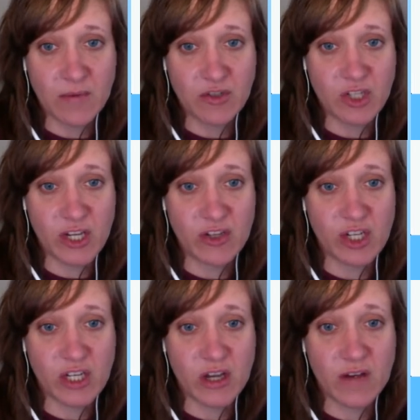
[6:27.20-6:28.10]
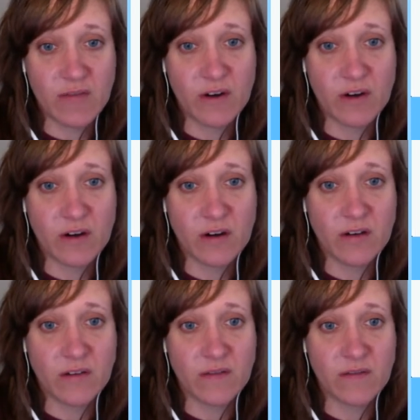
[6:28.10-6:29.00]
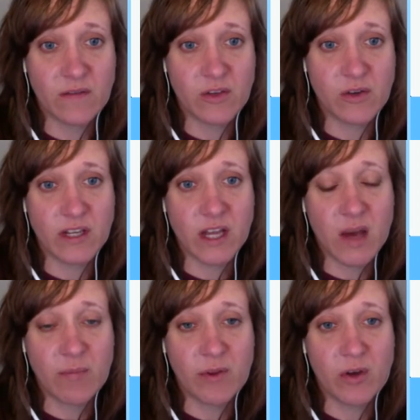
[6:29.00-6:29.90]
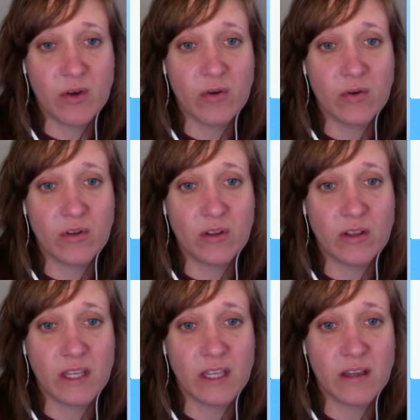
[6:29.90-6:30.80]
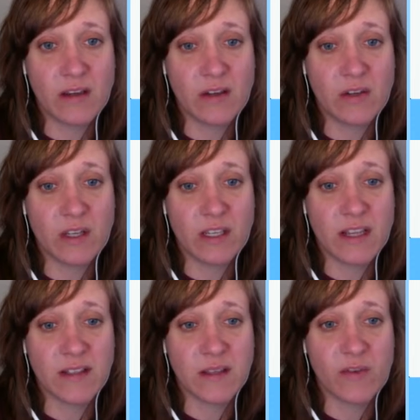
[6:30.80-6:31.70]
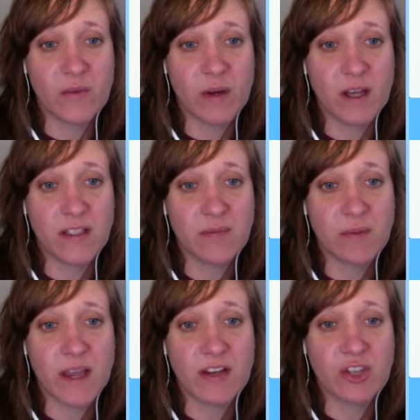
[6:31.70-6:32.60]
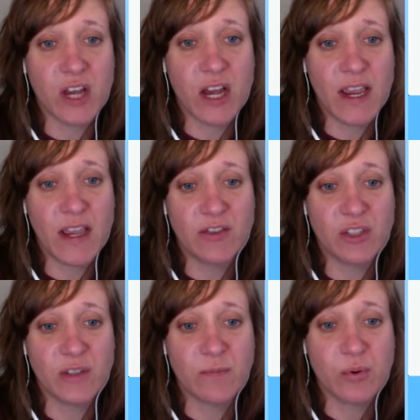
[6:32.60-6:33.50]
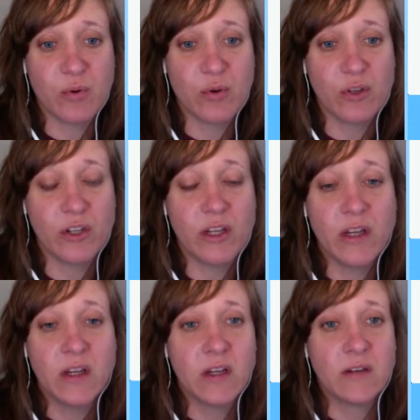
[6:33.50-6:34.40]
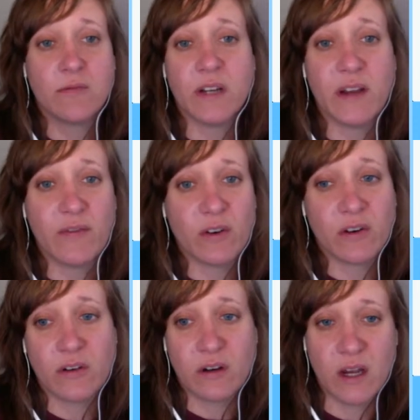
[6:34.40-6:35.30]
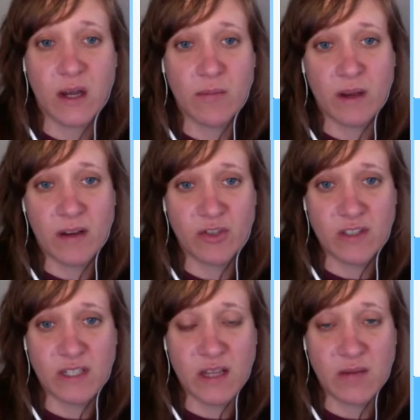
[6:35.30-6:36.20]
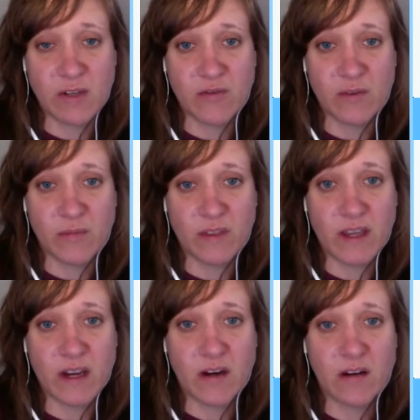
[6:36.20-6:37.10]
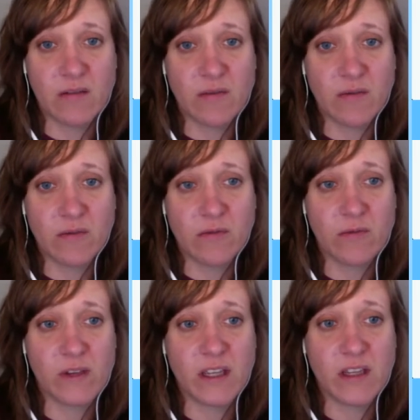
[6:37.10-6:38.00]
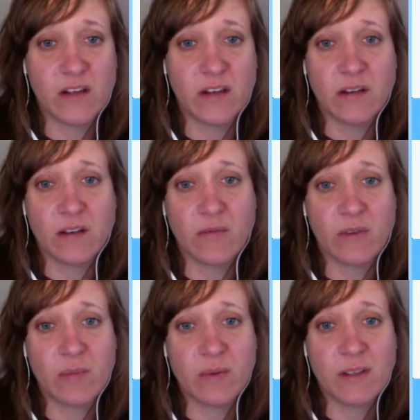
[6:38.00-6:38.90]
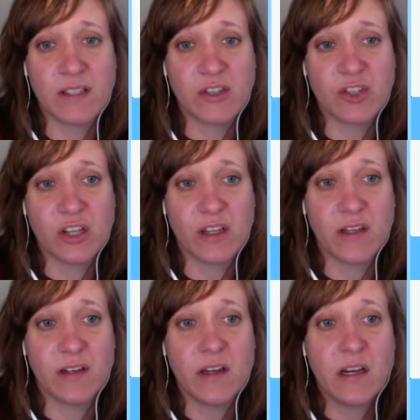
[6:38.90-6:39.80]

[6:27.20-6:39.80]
Changing cover, you can upload link, you can get some from Unsplash. I had just pulled whatever, just an image from there. We can reposition.